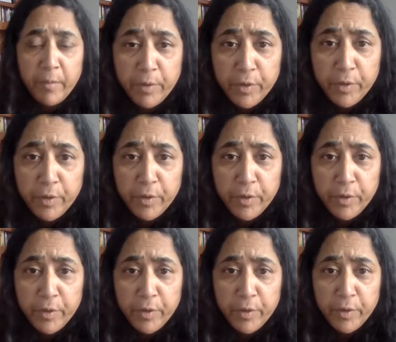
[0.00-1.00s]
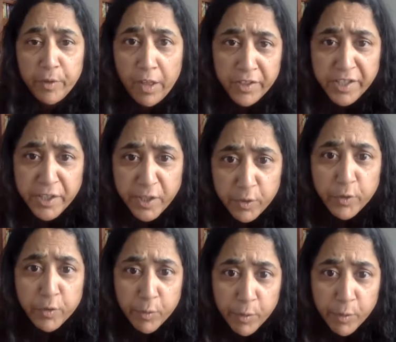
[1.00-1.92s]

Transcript: knowledge that's still